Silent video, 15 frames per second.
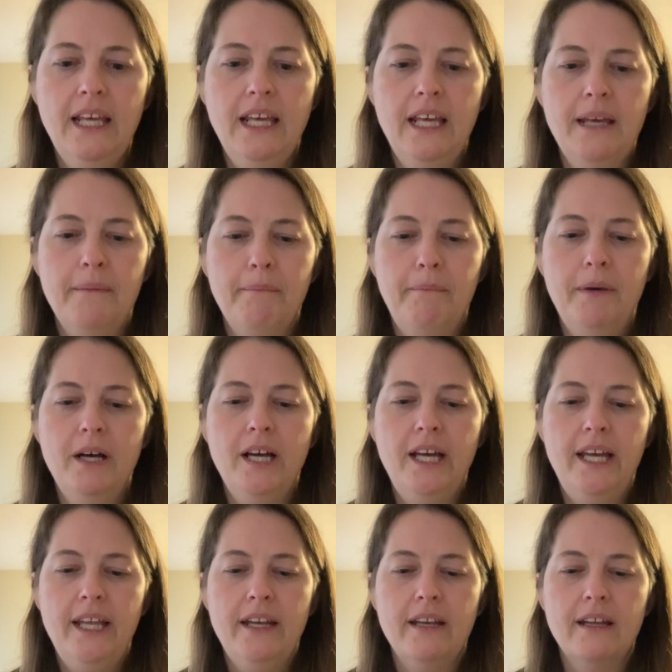
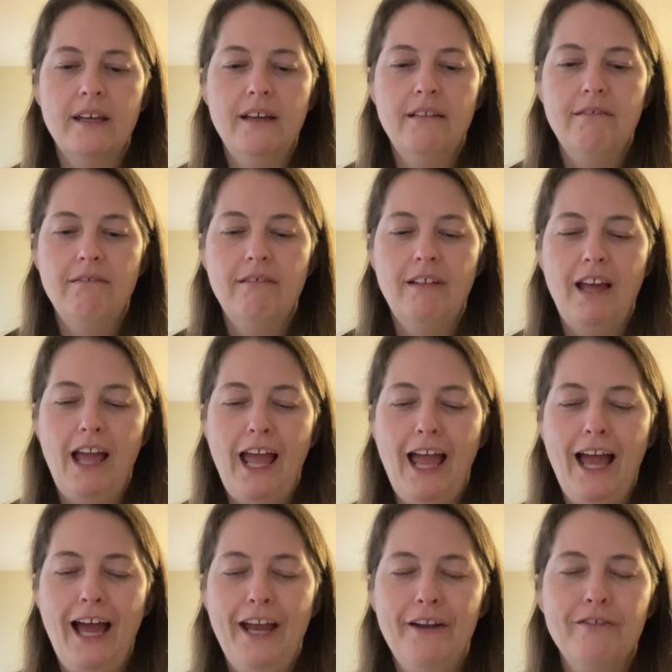But
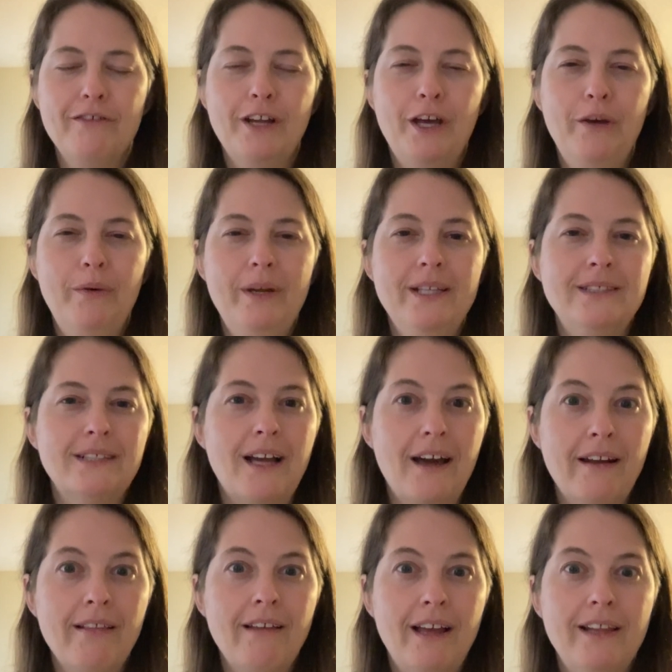I don't know, it's kind of like